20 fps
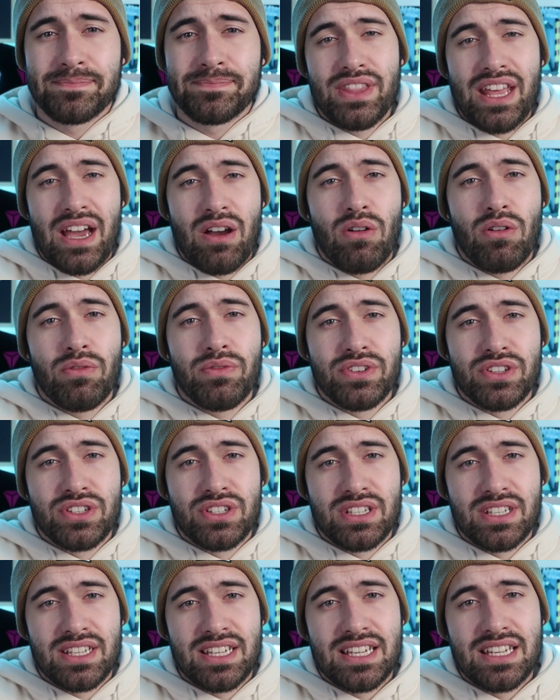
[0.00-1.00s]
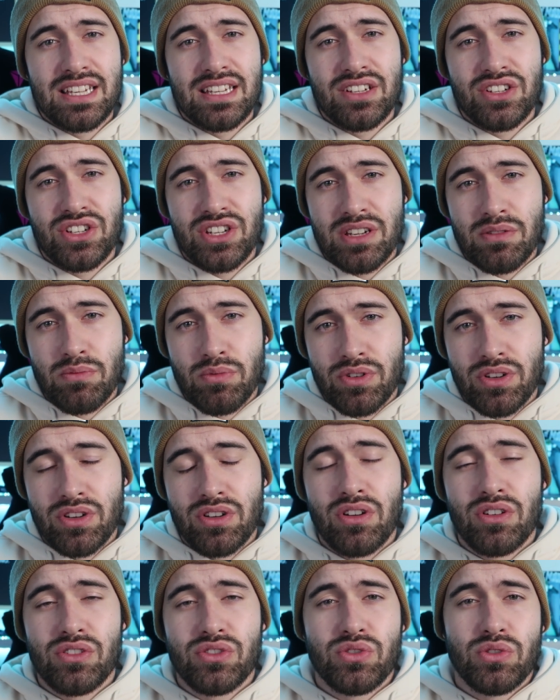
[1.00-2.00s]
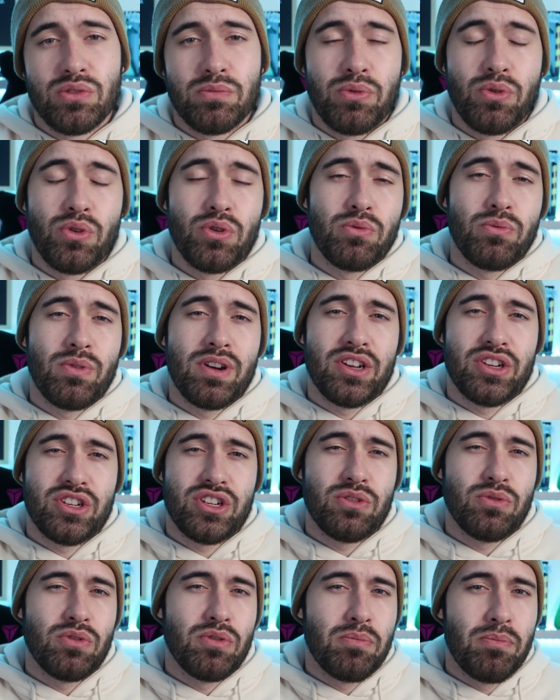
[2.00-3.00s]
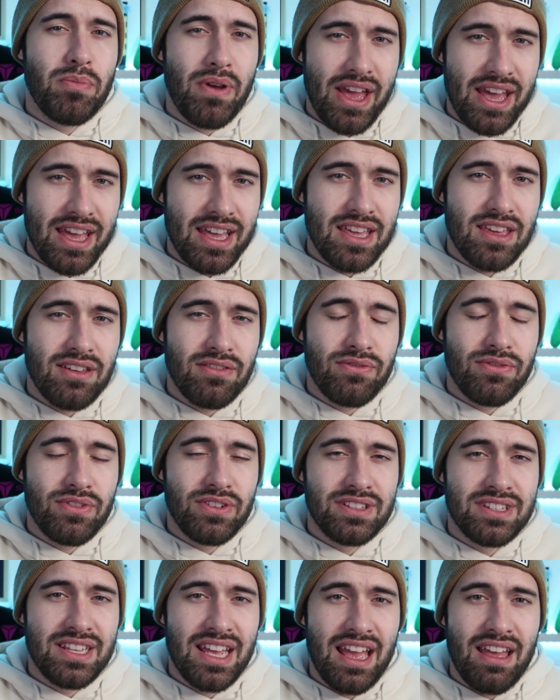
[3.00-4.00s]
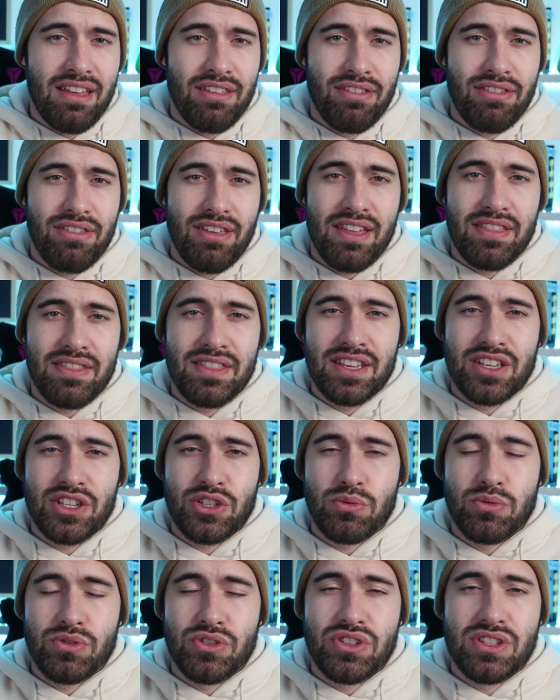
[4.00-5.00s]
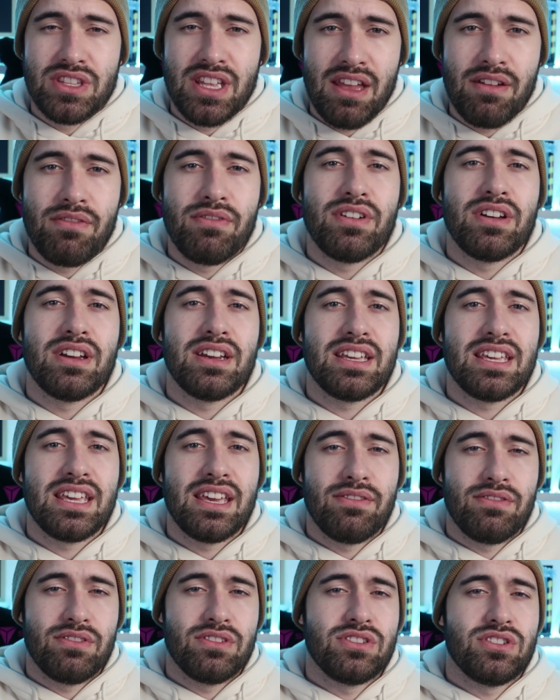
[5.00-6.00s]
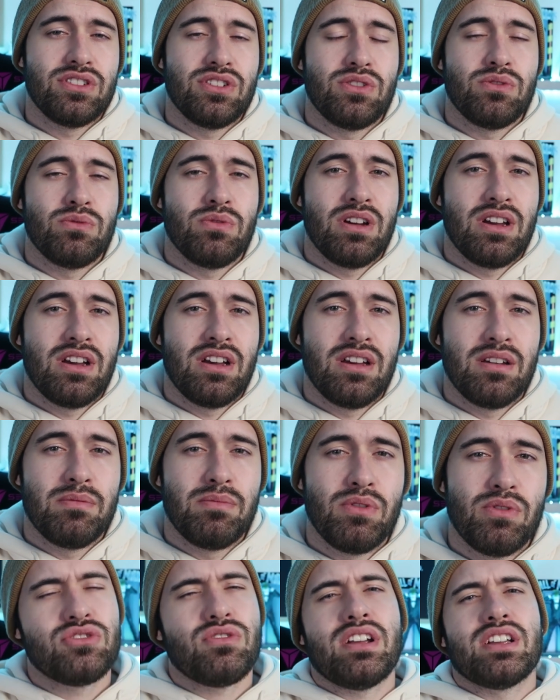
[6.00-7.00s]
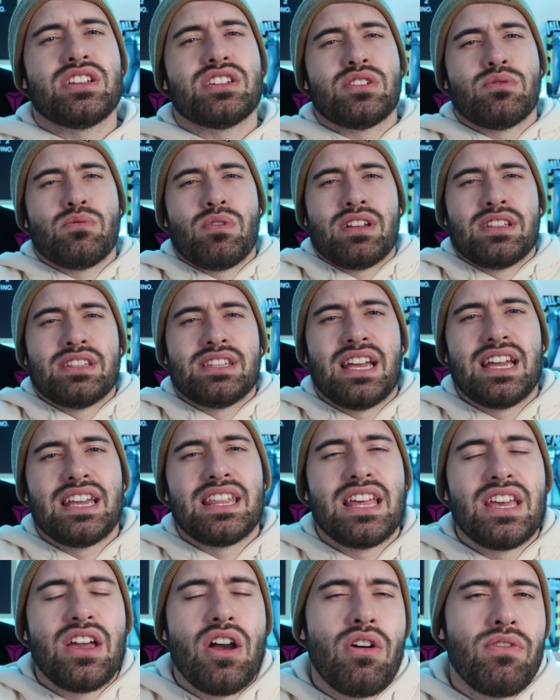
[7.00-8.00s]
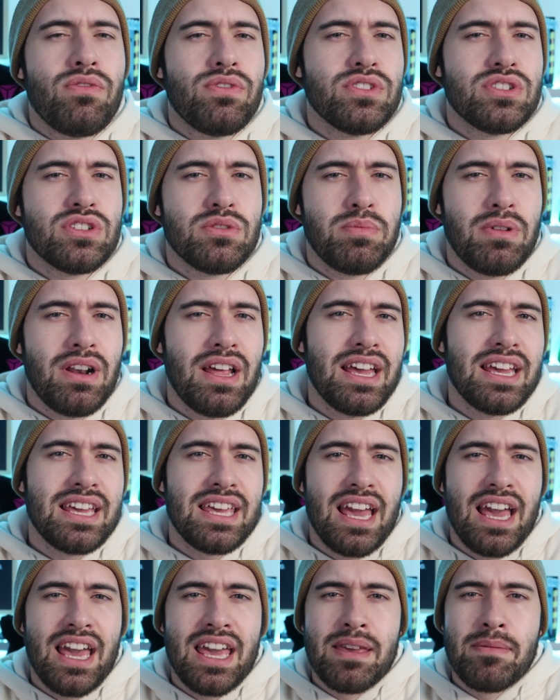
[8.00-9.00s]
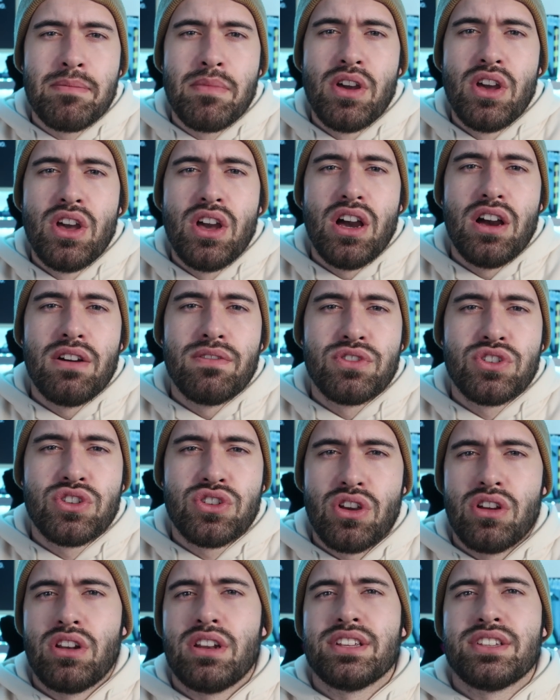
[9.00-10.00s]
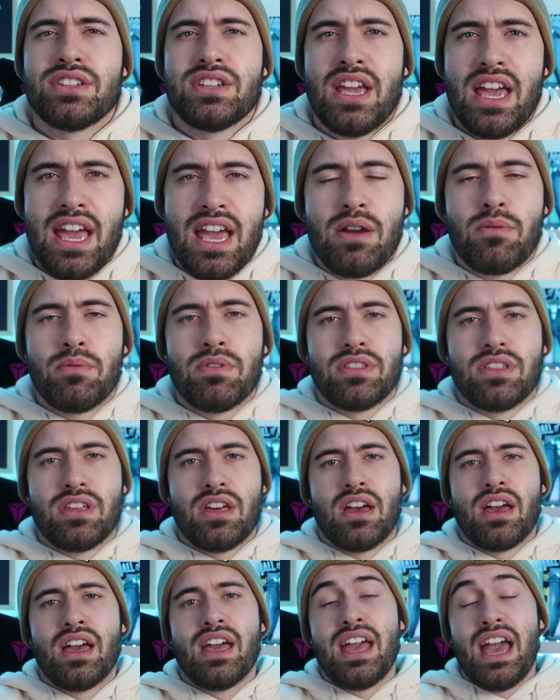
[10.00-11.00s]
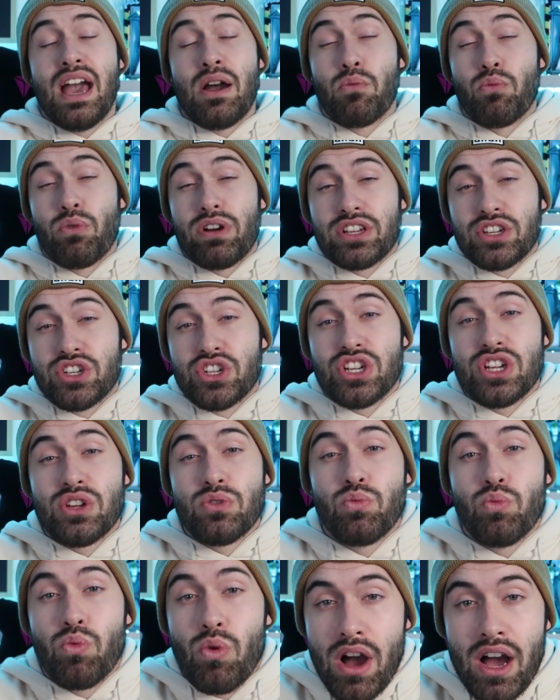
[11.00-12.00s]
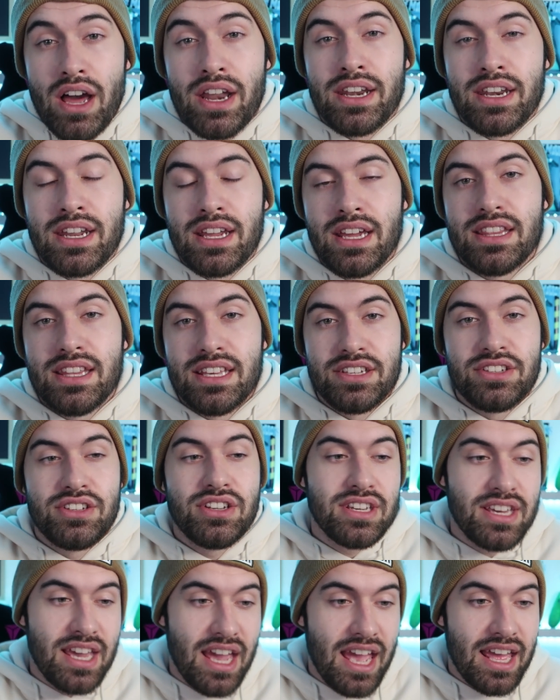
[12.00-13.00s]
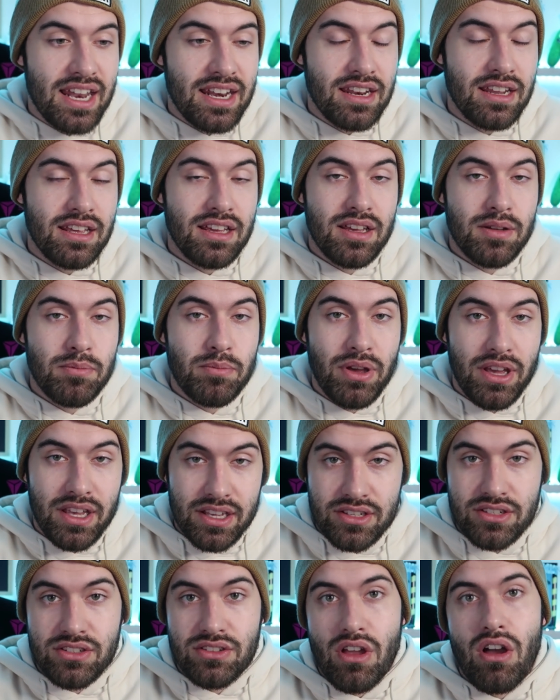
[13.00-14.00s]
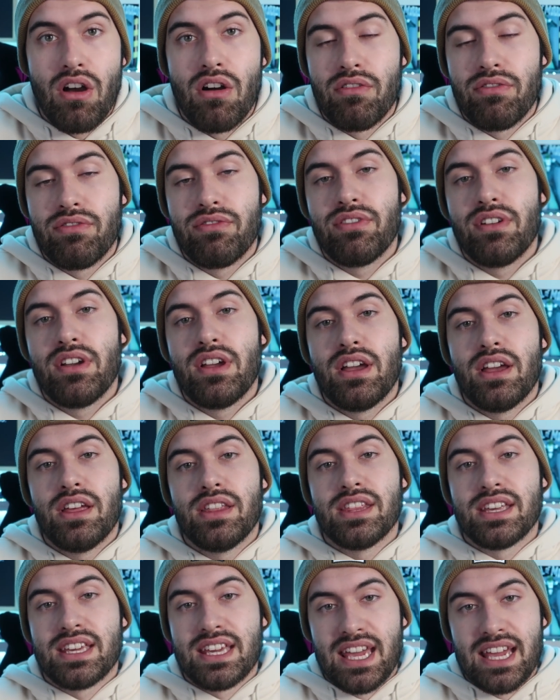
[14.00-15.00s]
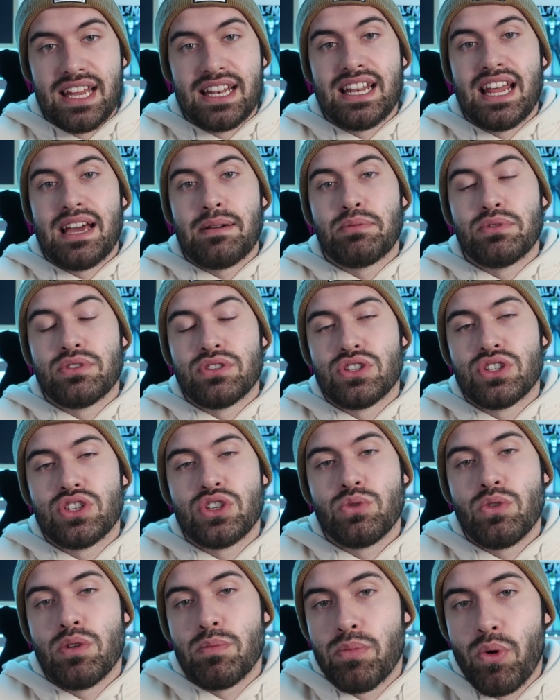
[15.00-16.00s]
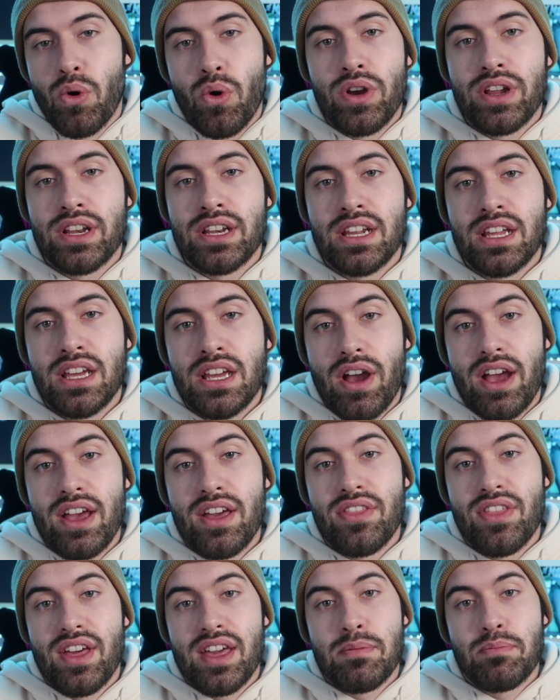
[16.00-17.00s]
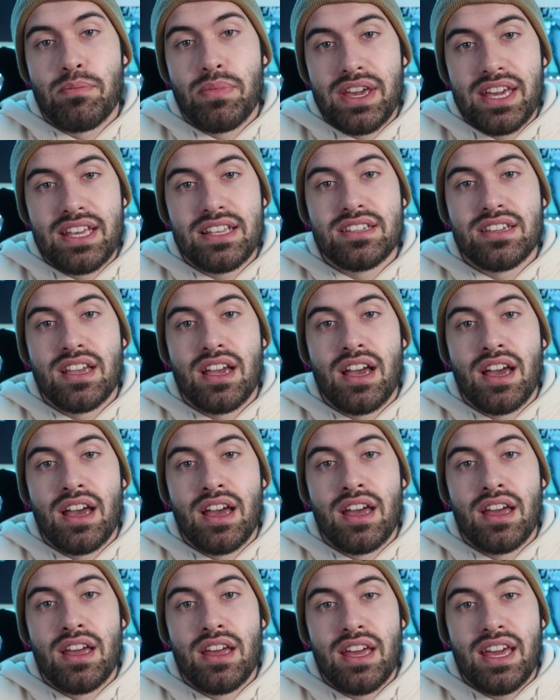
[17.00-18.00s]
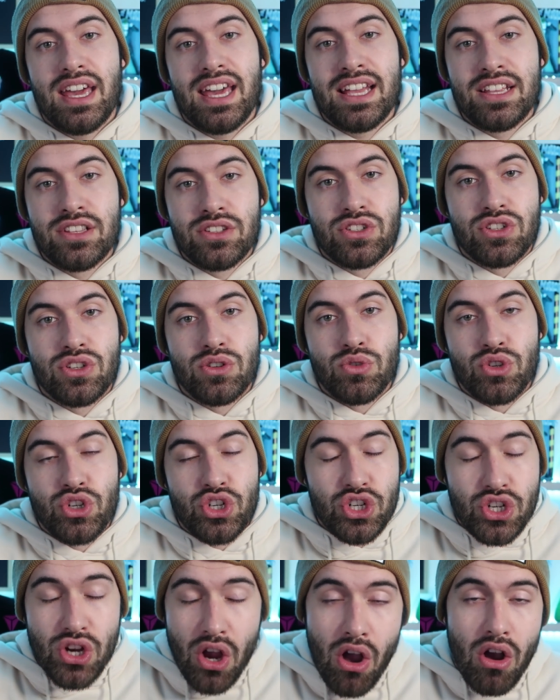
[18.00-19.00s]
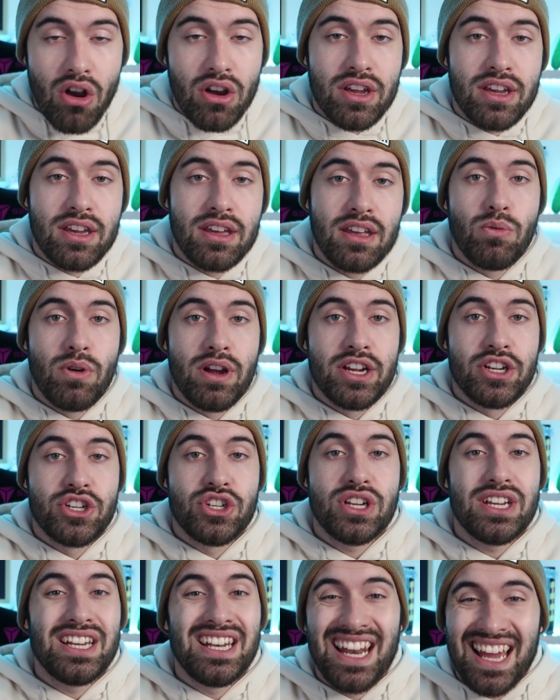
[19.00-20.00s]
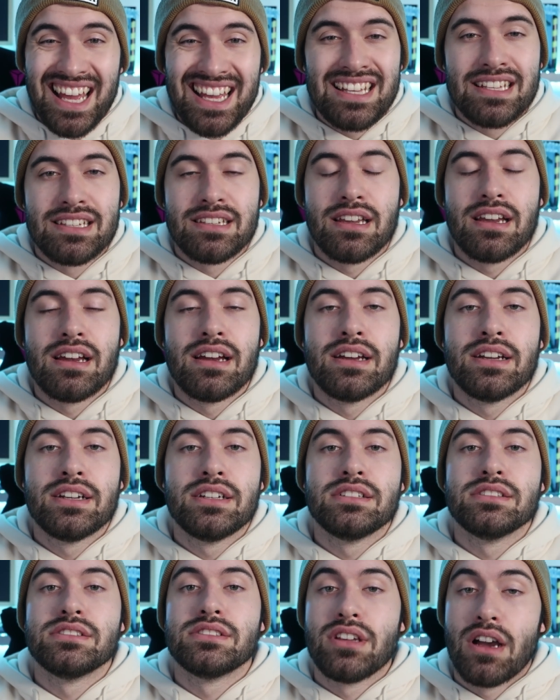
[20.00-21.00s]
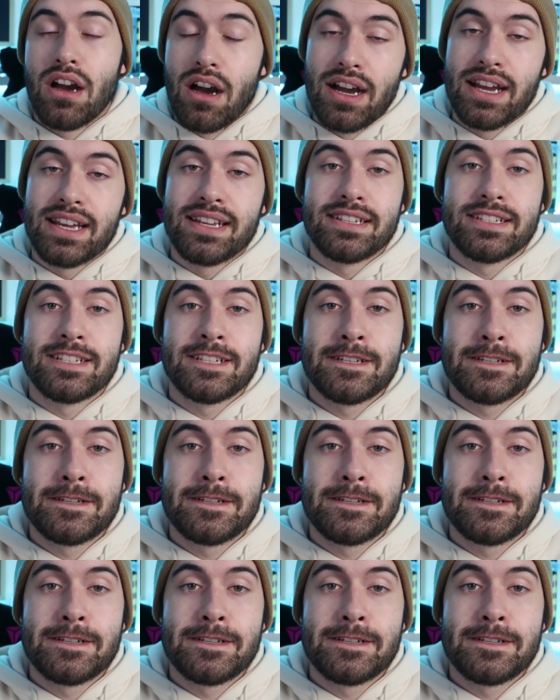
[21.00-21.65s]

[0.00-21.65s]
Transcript: Now obviously she would have got to a point where she would beg for death and this was never given to her. But strangely one day they offered to play a game of solitaire with her and when she won this again pissed off the kidnappers to a point where they beat her into shock where she later died.